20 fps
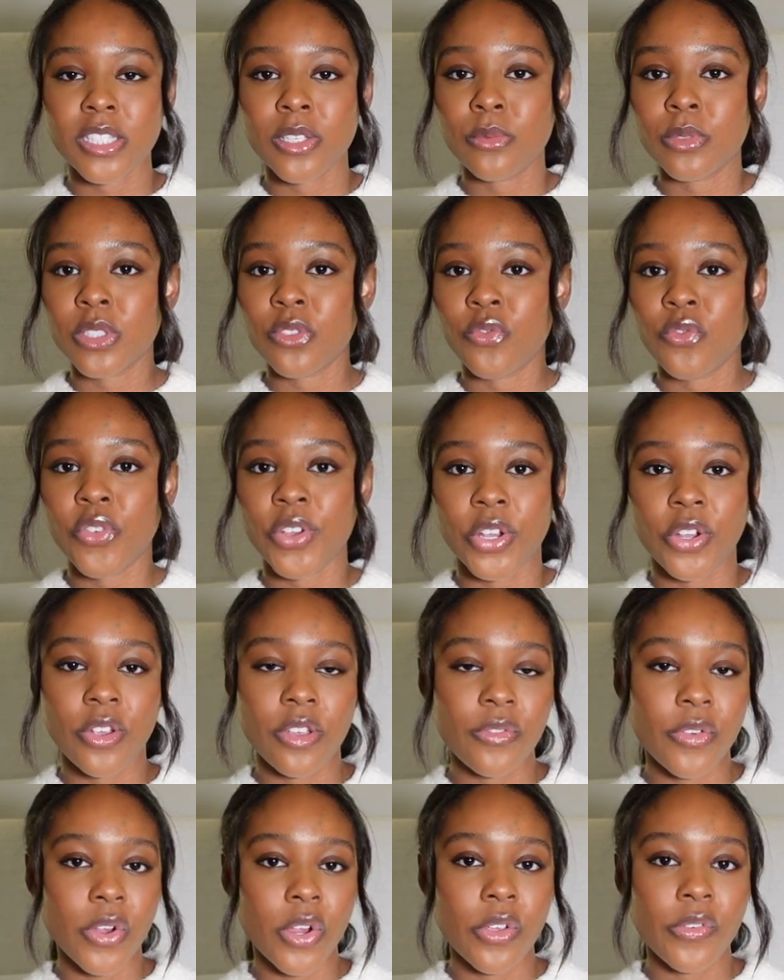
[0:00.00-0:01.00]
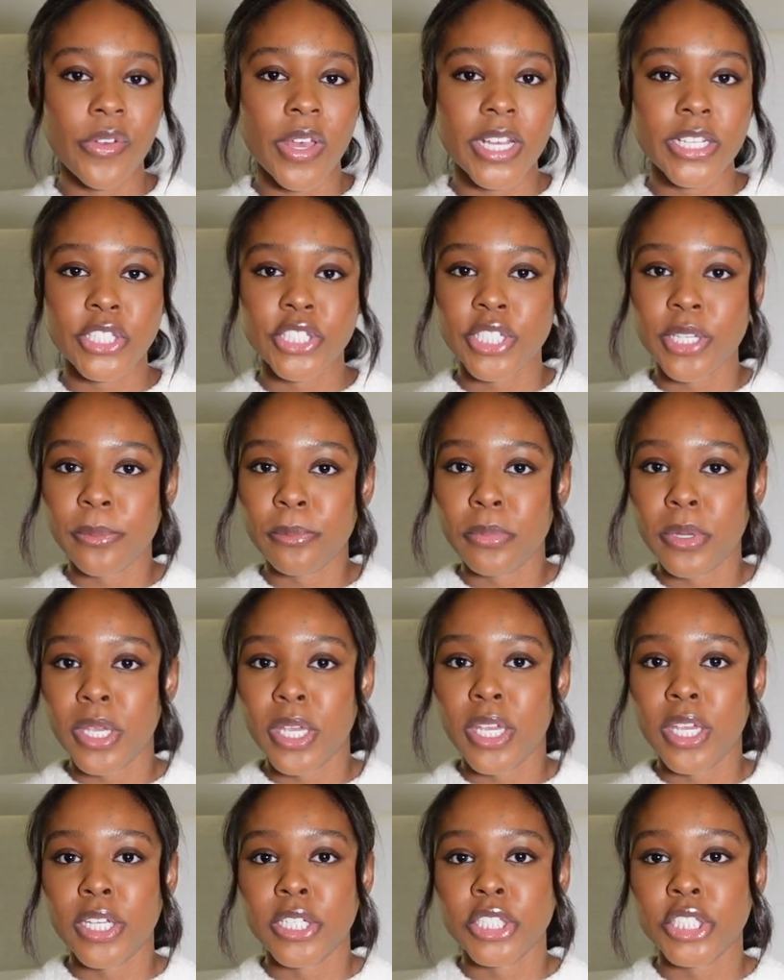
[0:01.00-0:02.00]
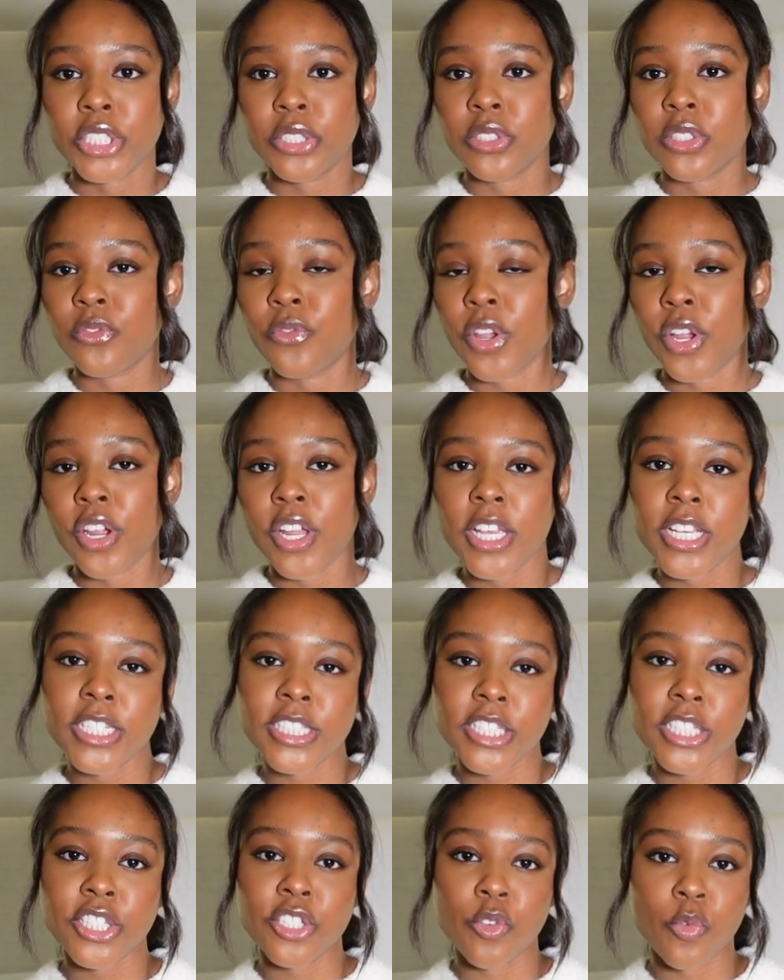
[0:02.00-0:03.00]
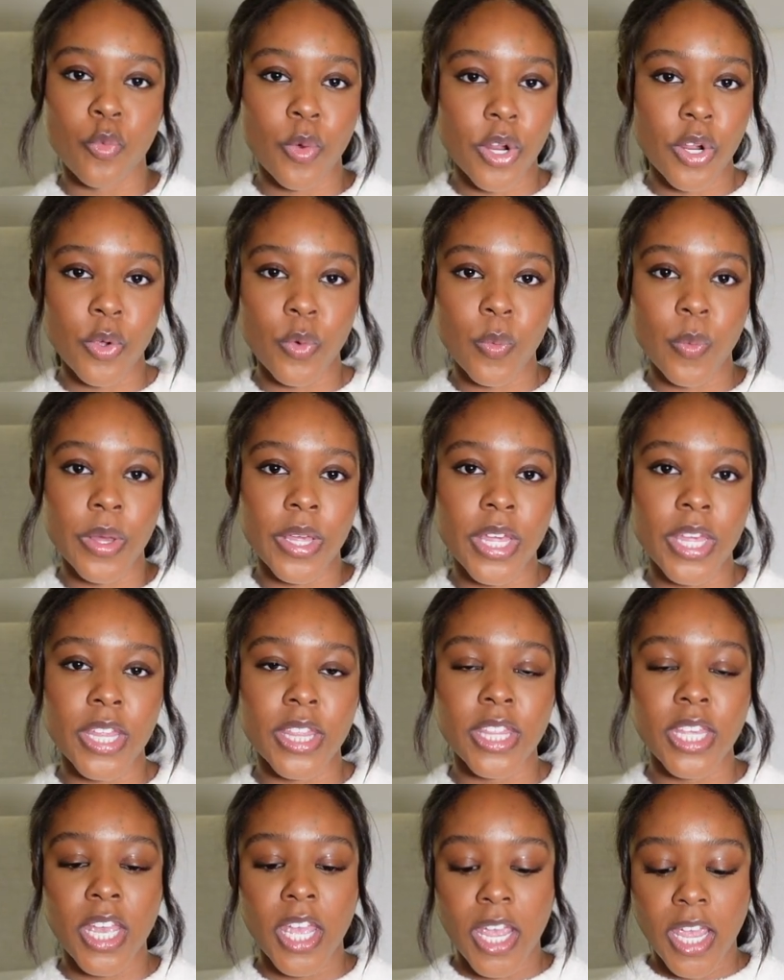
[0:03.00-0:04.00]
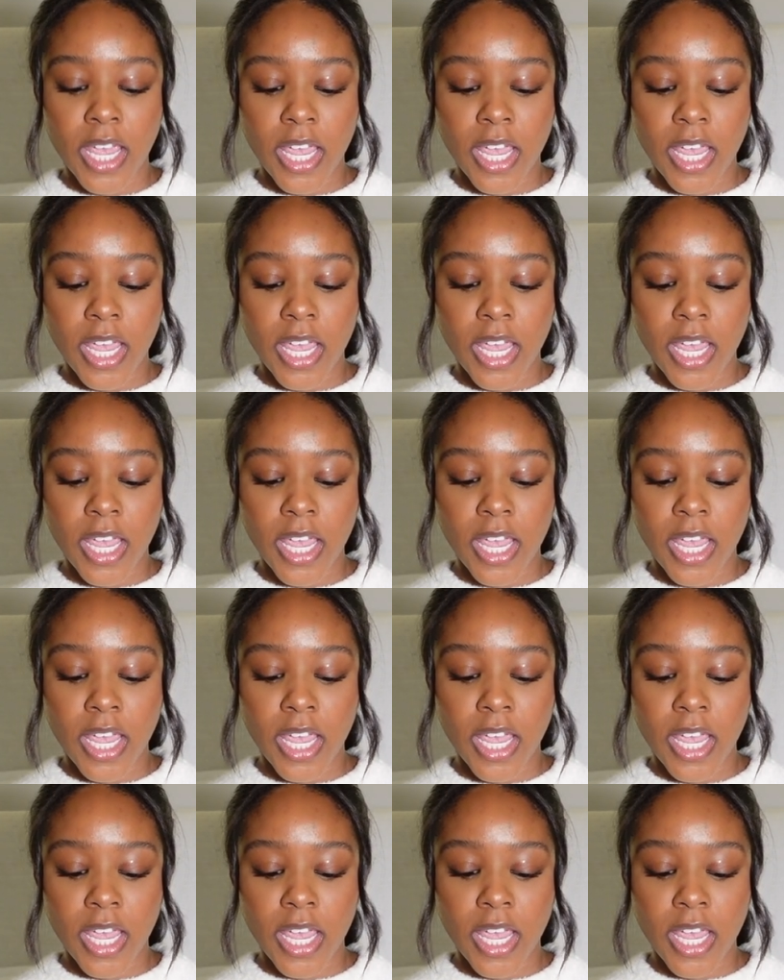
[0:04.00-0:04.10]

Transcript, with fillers: It was very, very fast shipping. She's very easy to work with.